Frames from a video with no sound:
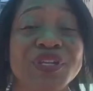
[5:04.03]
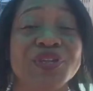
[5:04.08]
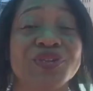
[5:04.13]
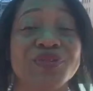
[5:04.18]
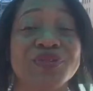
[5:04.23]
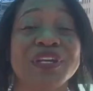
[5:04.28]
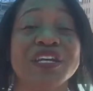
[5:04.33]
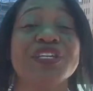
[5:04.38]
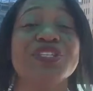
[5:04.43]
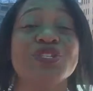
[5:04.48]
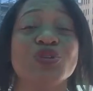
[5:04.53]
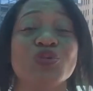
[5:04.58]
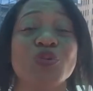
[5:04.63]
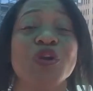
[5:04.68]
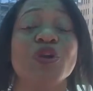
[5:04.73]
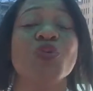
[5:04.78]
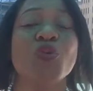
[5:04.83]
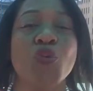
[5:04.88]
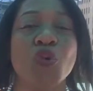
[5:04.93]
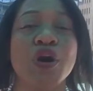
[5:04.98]
you get to
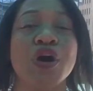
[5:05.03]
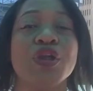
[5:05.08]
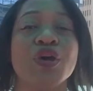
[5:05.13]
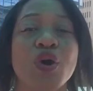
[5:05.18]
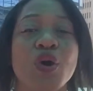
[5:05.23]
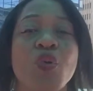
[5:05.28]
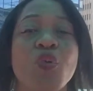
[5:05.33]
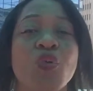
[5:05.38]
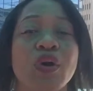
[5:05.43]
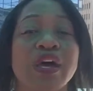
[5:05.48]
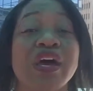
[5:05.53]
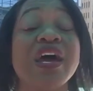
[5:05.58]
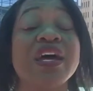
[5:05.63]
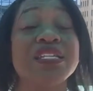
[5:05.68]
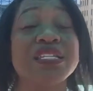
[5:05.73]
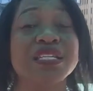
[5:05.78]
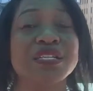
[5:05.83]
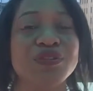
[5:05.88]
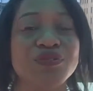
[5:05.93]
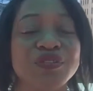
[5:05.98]
work one-on-one
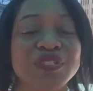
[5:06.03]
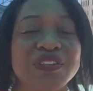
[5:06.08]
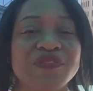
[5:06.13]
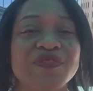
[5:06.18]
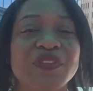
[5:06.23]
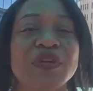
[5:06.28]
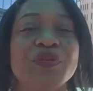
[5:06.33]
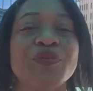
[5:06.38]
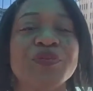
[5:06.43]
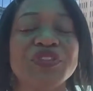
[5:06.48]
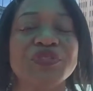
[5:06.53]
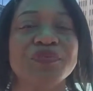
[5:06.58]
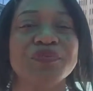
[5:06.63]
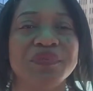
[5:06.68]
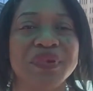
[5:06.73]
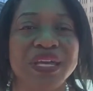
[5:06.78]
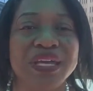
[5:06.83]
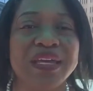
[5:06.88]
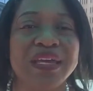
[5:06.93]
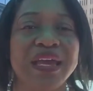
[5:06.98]
exclusively with
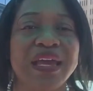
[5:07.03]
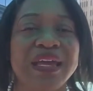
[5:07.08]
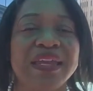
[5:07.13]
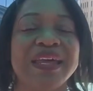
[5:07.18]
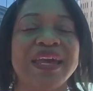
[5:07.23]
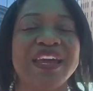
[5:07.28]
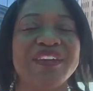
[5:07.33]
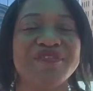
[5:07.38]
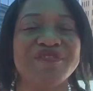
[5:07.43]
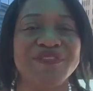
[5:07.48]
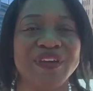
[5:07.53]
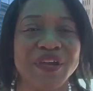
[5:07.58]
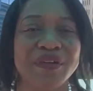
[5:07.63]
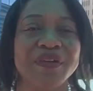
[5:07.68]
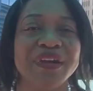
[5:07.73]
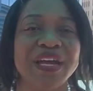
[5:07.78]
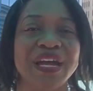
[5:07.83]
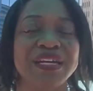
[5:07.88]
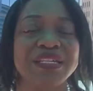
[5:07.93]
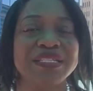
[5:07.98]
me in a
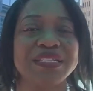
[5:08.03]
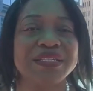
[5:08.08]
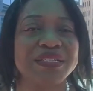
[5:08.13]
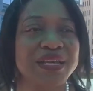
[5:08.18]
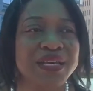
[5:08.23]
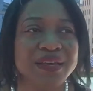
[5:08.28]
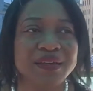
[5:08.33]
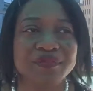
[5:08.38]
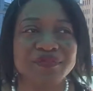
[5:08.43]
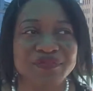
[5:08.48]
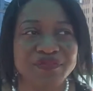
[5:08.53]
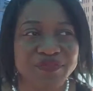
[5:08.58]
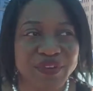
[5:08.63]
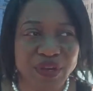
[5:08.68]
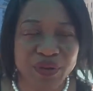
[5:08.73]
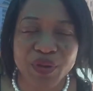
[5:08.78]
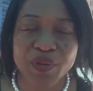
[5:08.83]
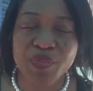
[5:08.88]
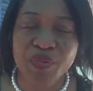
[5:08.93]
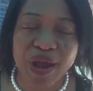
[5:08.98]
very,
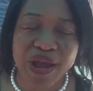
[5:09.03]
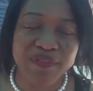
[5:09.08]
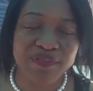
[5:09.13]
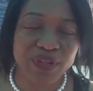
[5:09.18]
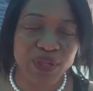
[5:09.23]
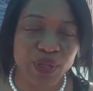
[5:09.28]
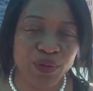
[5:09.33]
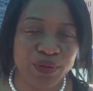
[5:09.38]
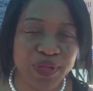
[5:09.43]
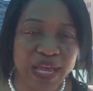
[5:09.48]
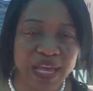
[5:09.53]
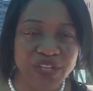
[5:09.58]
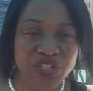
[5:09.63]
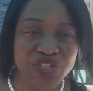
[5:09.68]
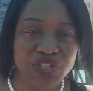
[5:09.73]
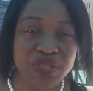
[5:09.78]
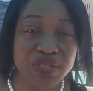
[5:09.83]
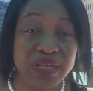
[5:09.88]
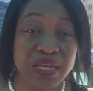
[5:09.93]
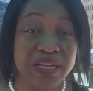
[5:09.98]
very private
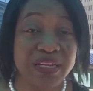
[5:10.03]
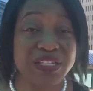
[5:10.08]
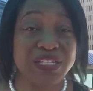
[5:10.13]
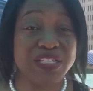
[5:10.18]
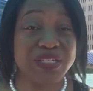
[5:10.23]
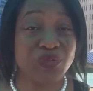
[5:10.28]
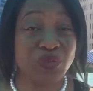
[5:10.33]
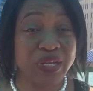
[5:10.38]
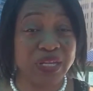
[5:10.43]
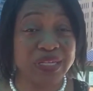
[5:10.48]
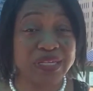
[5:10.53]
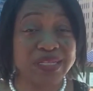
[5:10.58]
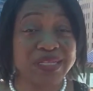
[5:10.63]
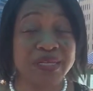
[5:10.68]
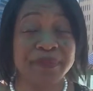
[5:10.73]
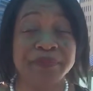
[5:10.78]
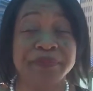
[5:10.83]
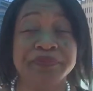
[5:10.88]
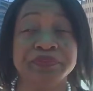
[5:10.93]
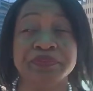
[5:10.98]
location, like a
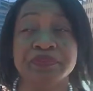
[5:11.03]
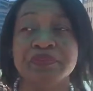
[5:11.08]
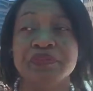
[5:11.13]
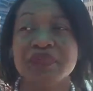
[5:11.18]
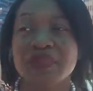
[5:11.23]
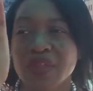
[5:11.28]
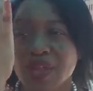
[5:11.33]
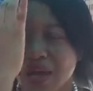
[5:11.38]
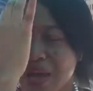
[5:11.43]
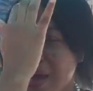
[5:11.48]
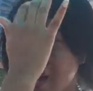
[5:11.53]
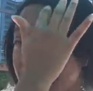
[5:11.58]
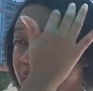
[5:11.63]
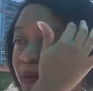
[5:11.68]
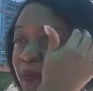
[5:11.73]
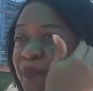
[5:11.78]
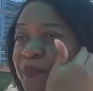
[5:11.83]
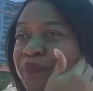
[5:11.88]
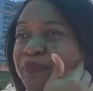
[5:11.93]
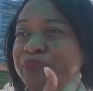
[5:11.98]
suite.
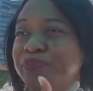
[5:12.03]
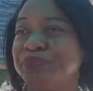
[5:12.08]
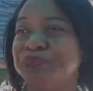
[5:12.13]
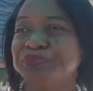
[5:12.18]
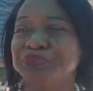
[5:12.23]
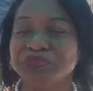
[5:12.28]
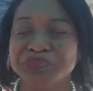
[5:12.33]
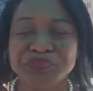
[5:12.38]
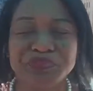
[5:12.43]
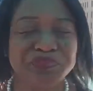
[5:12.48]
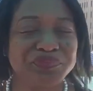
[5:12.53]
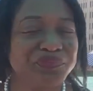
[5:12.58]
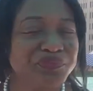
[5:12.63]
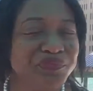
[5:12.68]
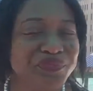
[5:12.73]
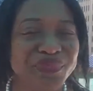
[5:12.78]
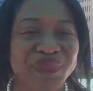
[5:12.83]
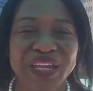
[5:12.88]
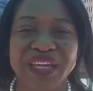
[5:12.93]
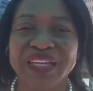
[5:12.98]
Um,
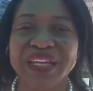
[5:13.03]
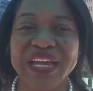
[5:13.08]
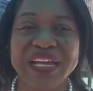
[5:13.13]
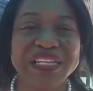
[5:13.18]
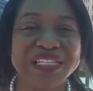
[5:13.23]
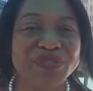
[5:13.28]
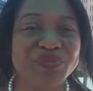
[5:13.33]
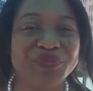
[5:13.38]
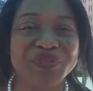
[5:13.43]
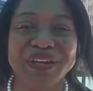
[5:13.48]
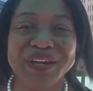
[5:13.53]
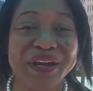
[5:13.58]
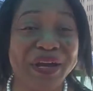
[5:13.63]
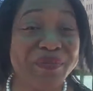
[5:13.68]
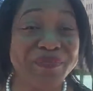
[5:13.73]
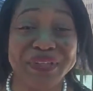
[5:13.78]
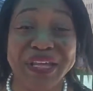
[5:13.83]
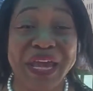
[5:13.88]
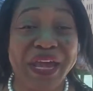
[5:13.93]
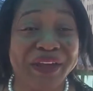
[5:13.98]
yes,
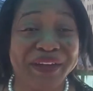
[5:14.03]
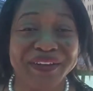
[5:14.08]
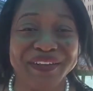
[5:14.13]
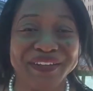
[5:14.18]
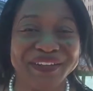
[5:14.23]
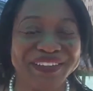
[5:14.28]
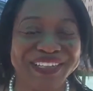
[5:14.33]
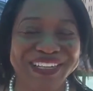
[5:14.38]
I'm there